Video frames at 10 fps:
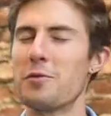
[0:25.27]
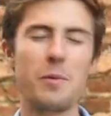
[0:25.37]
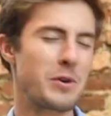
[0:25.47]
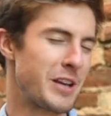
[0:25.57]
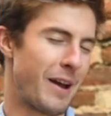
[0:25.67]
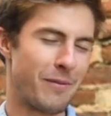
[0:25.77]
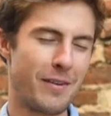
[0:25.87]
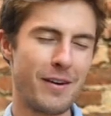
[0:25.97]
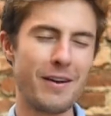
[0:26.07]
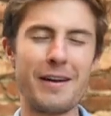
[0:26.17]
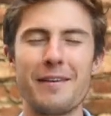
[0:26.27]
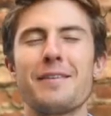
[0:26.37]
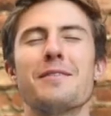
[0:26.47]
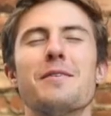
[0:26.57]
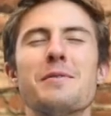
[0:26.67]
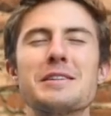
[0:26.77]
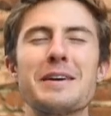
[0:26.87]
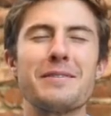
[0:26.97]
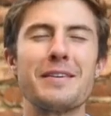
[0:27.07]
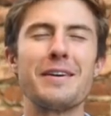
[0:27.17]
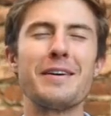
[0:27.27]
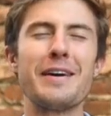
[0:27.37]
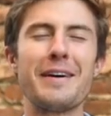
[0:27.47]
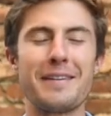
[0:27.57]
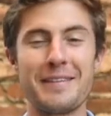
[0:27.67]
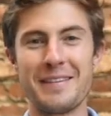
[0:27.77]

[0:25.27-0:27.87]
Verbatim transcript: One more time. Oh yeah. One more time. Oh yeah.